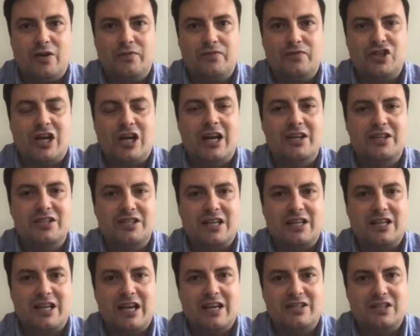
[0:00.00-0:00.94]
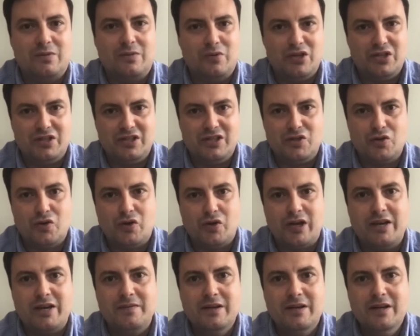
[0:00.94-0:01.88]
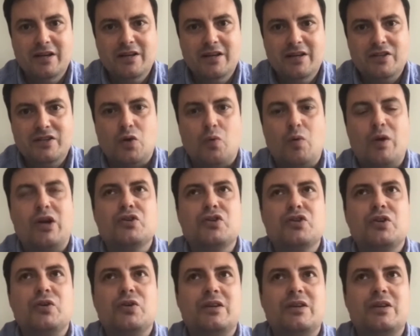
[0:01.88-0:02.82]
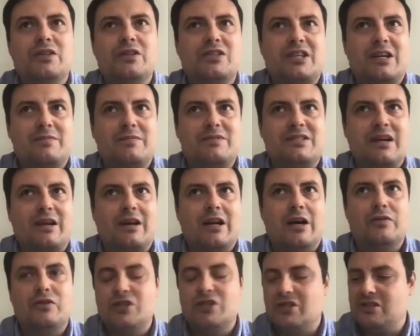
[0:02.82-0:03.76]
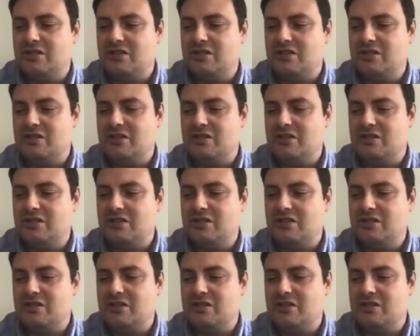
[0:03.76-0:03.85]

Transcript: challenge that has the business. Okay, so we consider in these terms that cloud is